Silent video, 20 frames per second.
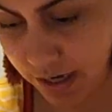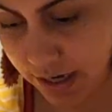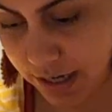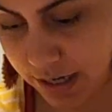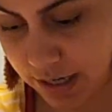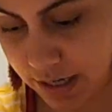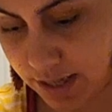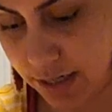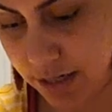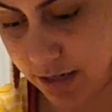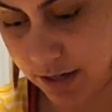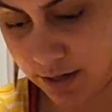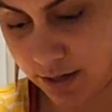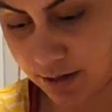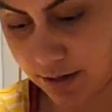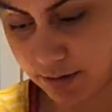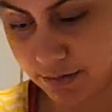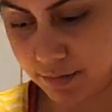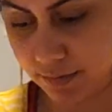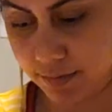
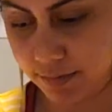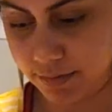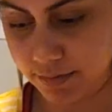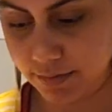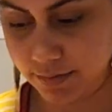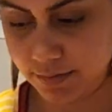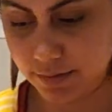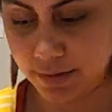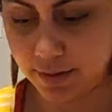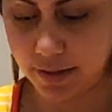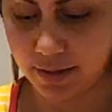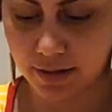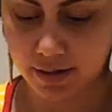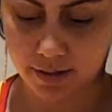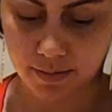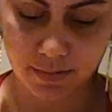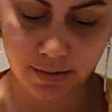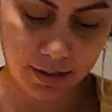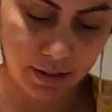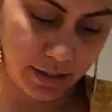here.
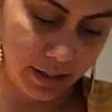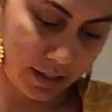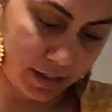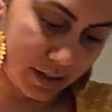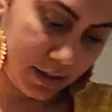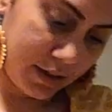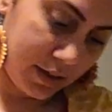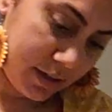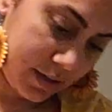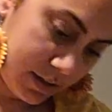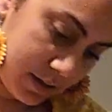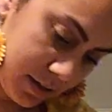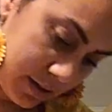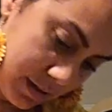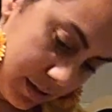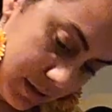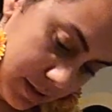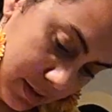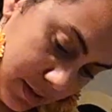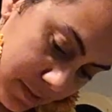I'm gonna like
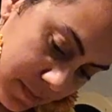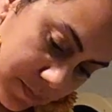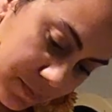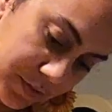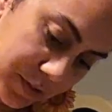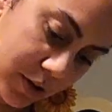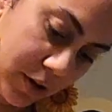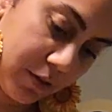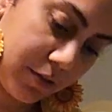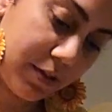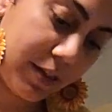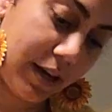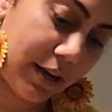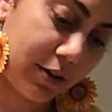cover that